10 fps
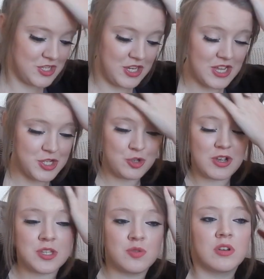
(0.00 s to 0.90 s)
She actually
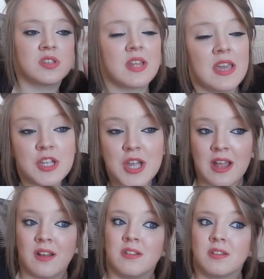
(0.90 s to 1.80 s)
tries to run on stage
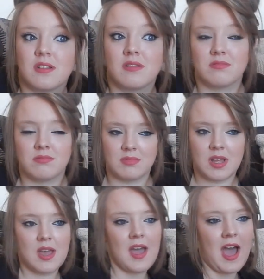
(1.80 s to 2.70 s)
and
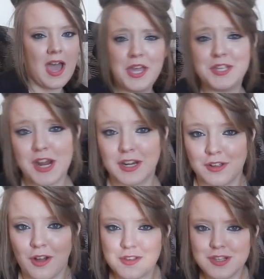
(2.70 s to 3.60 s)
hijacked
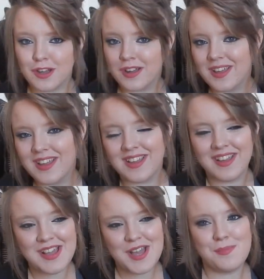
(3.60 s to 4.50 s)
the concert.
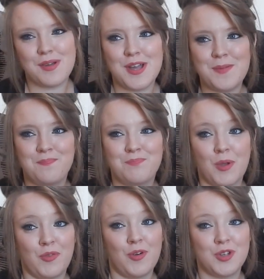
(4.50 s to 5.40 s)

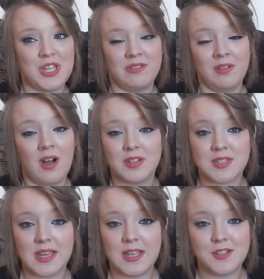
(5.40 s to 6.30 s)
Before she even got on
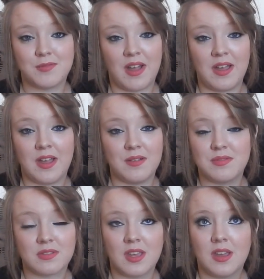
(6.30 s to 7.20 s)
stage,
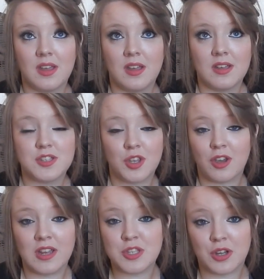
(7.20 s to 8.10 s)

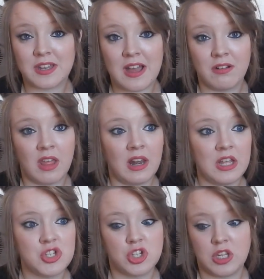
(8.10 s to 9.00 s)
security took her down. They
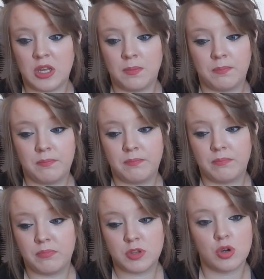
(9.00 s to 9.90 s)
literally
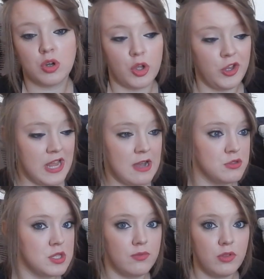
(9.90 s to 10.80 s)
took her
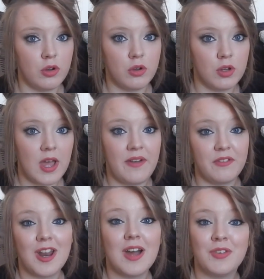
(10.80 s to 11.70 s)
down to the floor. I've
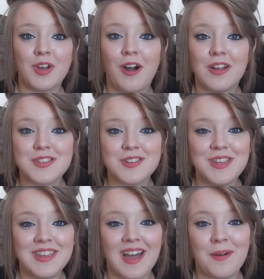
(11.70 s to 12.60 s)
got it on record, so
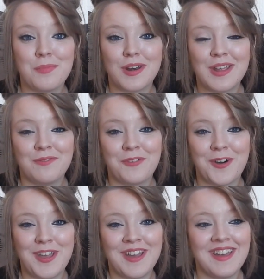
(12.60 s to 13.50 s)
I'll put it in
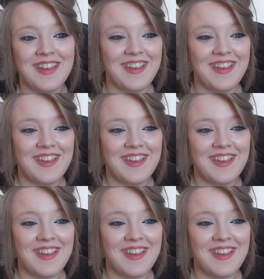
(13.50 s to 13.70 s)
for you.